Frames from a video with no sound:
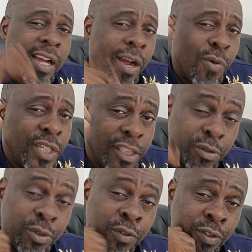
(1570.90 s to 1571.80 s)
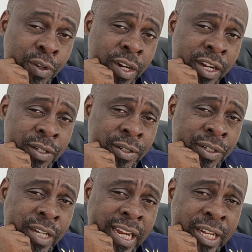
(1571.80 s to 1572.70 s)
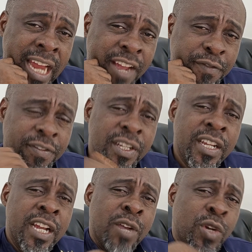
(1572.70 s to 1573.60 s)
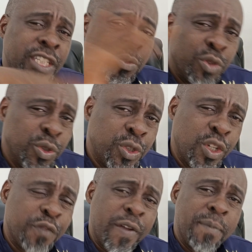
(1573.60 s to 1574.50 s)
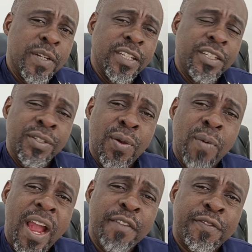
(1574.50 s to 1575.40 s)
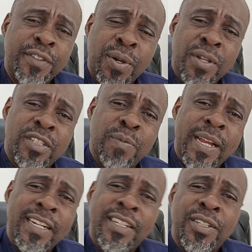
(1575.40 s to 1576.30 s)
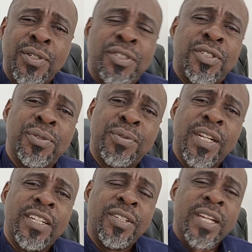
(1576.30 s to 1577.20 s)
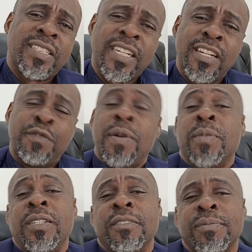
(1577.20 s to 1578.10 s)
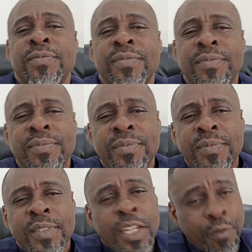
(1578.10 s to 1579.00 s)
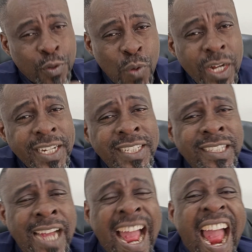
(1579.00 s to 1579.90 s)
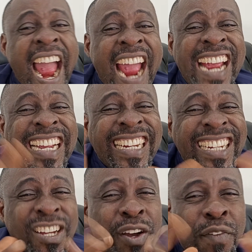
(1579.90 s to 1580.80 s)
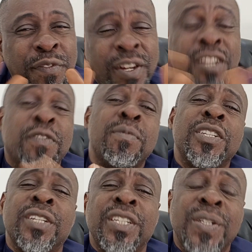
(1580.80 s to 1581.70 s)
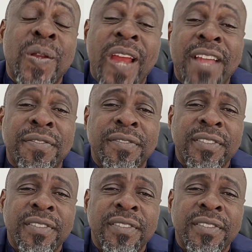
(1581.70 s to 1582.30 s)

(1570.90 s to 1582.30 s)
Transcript: and what it will do to your life, what it will do to your family, your wife, your husband, your children, your extended family. If you want this kind of transformation in your life,